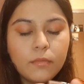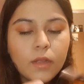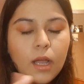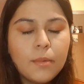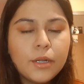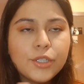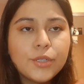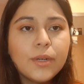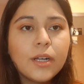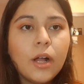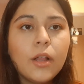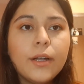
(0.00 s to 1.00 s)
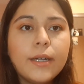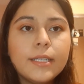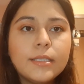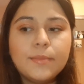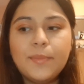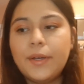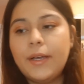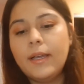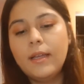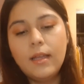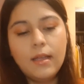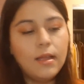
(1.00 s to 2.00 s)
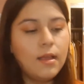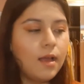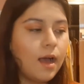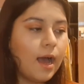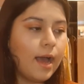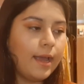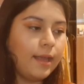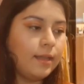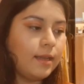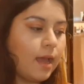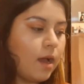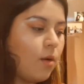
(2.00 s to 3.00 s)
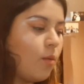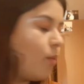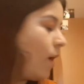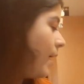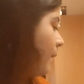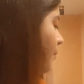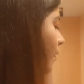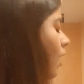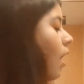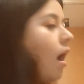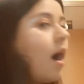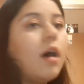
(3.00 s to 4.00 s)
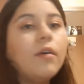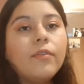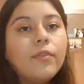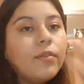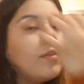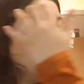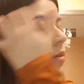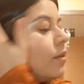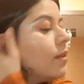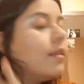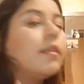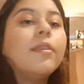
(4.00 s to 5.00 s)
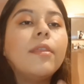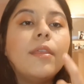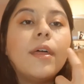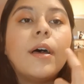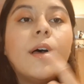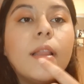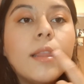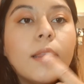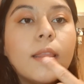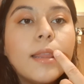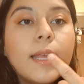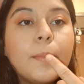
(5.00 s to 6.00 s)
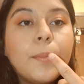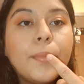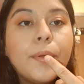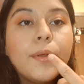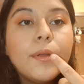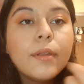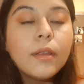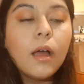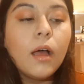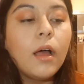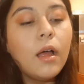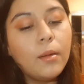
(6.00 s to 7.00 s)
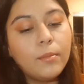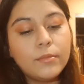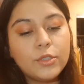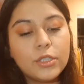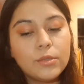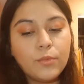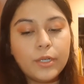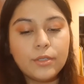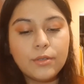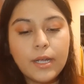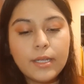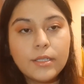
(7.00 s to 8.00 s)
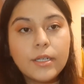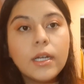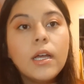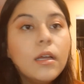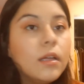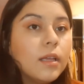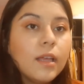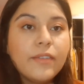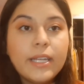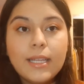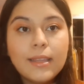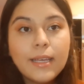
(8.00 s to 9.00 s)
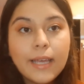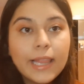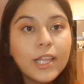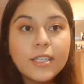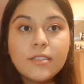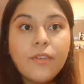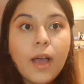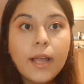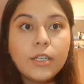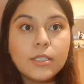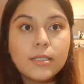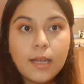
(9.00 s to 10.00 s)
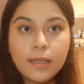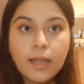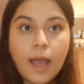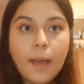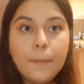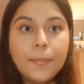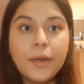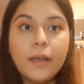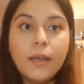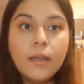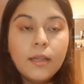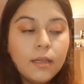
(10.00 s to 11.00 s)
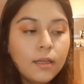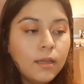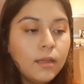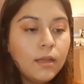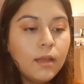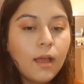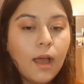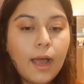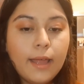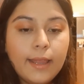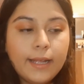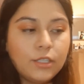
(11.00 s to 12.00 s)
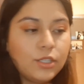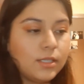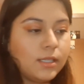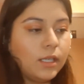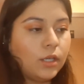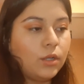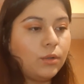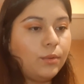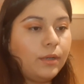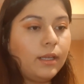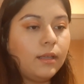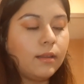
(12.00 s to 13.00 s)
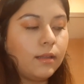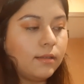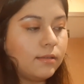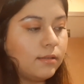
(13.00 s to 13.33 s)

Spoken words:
I'm not sure what color it is, but I now wipe off the lip just moisturizer. If anything, it looks fine just like that, but I like just including this.